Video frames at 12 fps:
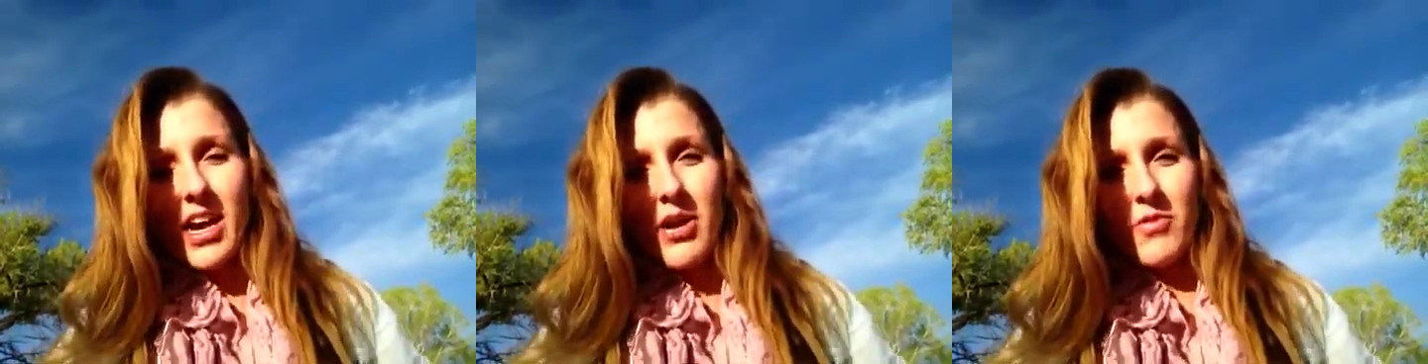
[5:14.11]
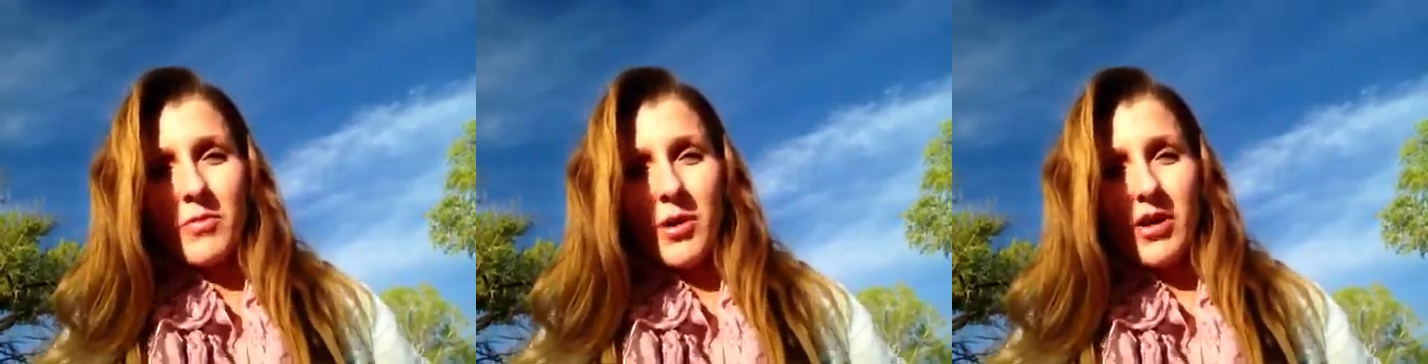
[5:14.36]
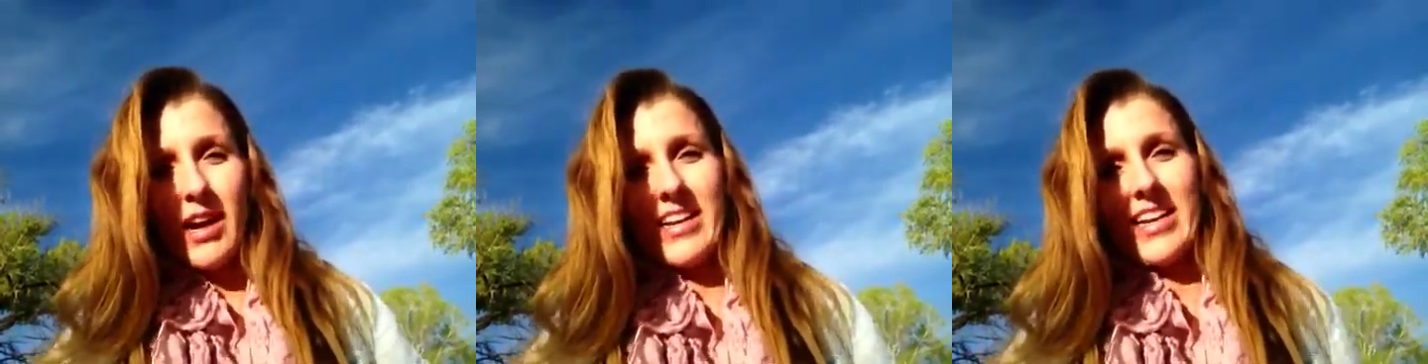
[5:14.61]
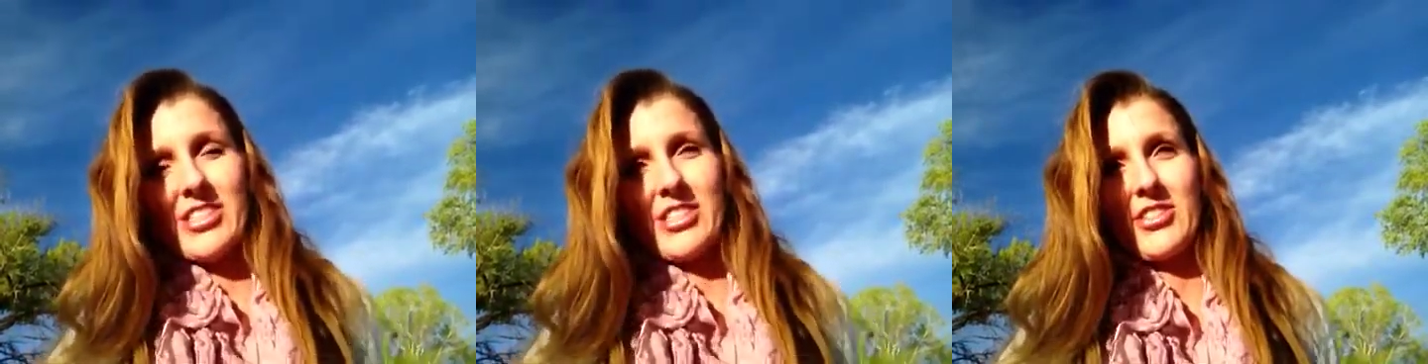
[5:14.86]
from her had
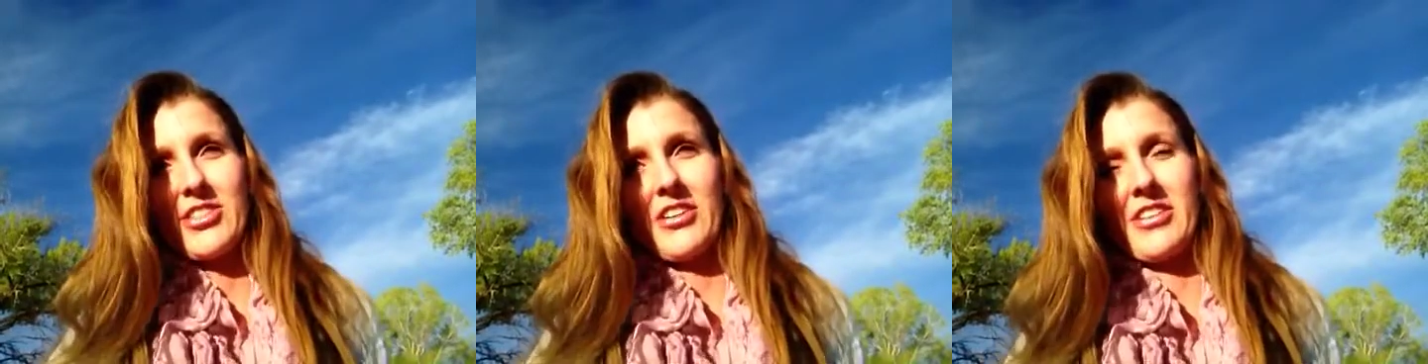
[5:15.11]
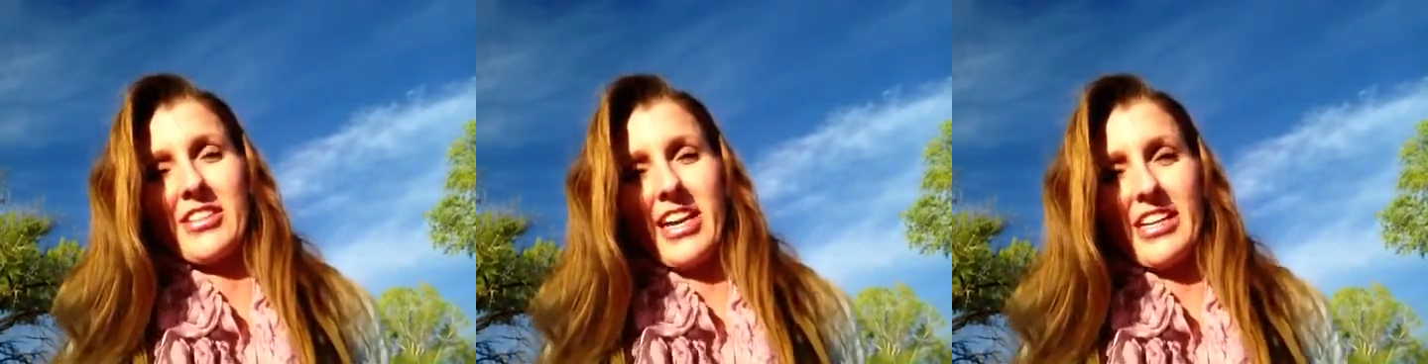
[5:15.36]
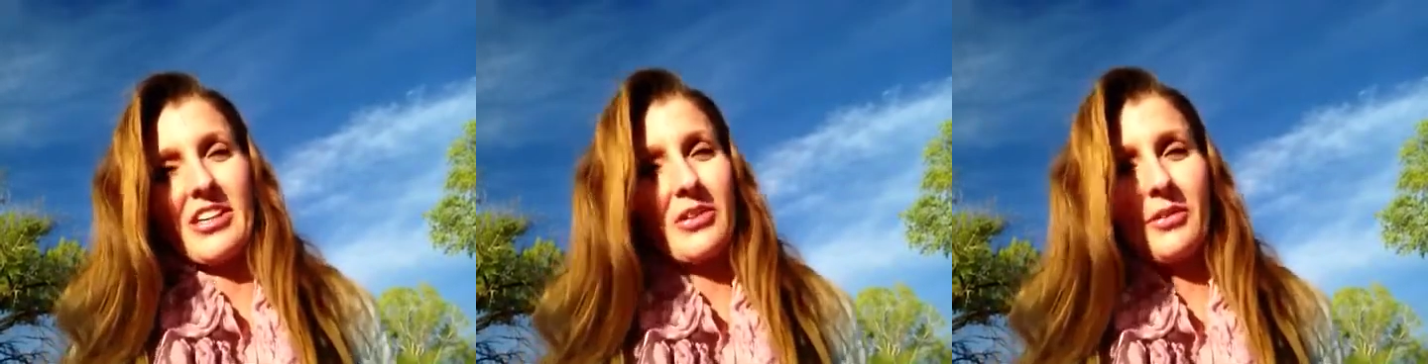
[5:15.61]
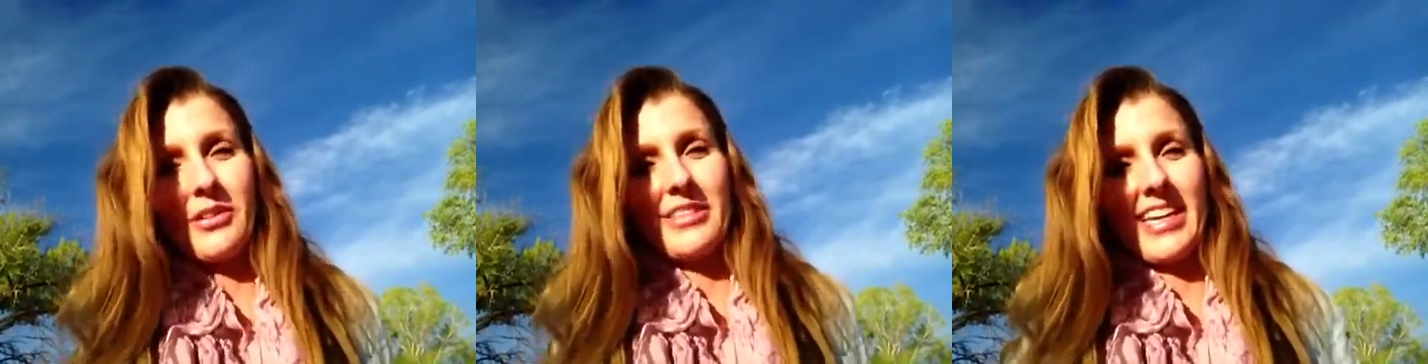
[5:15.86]
I just gone online and
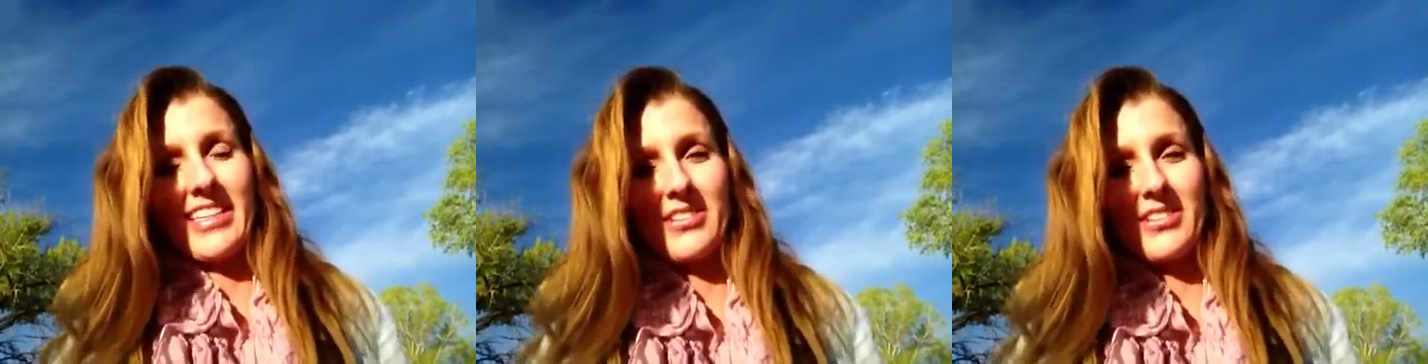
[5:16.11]
Googled it.